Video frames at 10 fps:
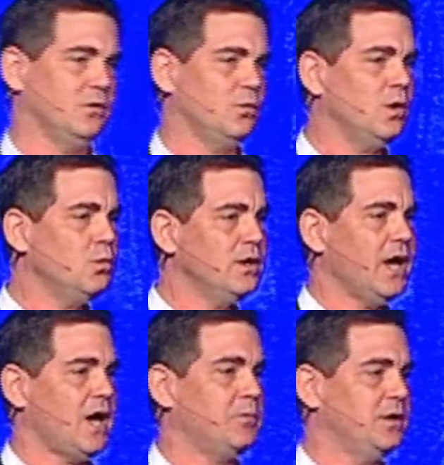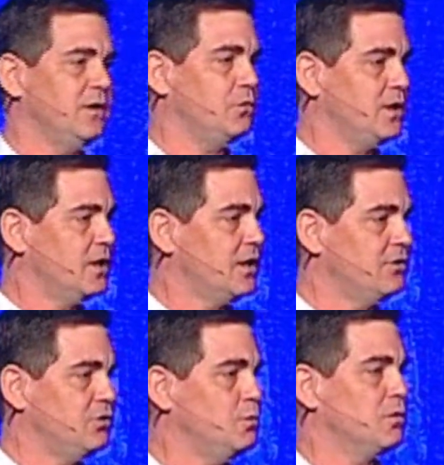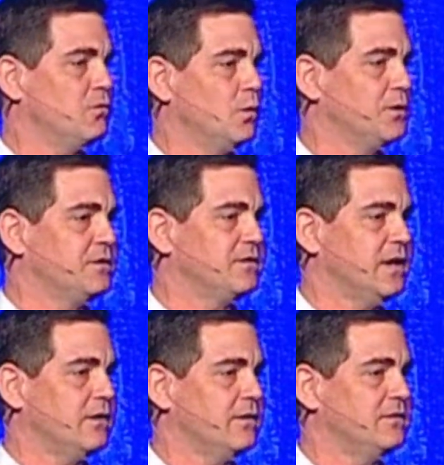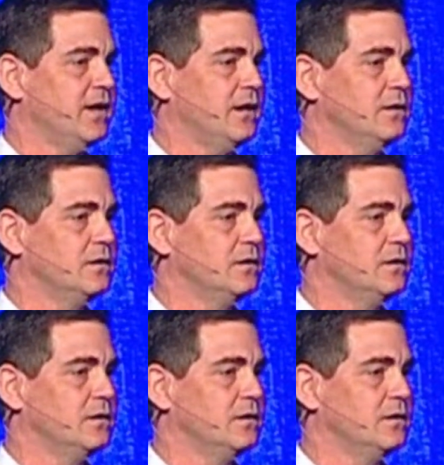What would happen if we can get 2 performances out of the set?